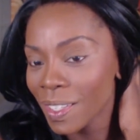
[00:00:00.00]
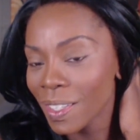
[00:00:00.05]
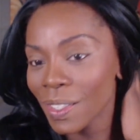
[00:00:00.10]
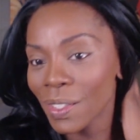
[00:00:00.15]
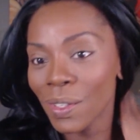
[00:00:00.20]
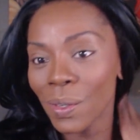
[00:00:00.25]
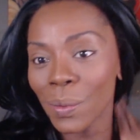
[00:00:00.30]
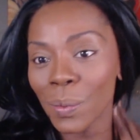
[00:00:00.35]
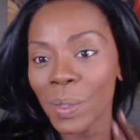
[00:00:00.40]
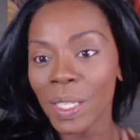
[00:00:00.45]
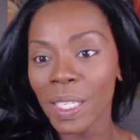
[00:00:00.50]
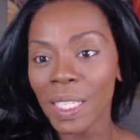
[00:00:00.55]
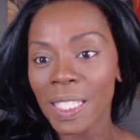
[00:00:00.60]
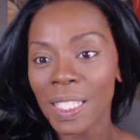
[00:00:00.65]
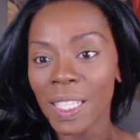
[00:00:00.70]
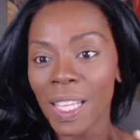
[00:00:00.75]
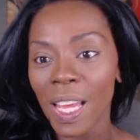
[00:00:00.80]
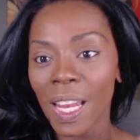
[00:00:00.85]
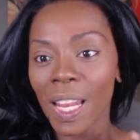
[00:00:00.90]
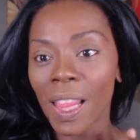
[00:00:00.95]
So, I mean,
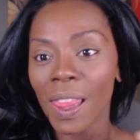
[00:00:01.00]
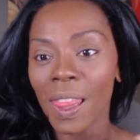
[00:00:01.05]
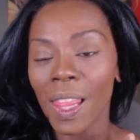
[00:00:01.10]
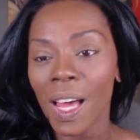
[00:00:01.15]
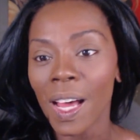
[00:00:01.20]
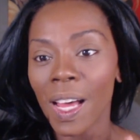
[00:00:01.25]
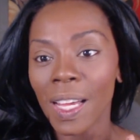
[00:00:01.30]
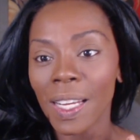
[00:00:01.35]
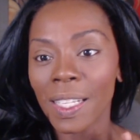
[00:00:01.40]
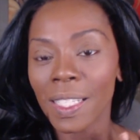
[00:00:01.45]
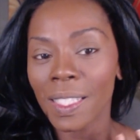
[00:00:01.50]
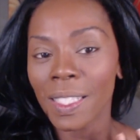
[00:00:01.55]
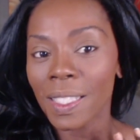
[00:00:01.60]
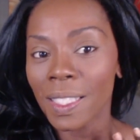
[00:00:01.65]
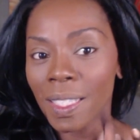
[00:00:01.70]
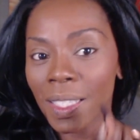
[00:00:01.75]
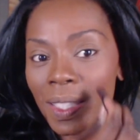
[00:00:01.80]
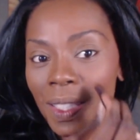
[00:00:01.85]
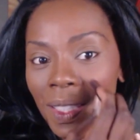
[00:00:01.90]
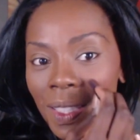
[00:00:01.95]
it's not a lot. It's
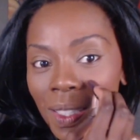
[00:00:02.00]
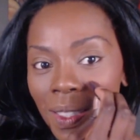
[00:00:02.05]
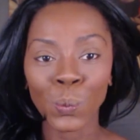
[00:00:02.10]
just...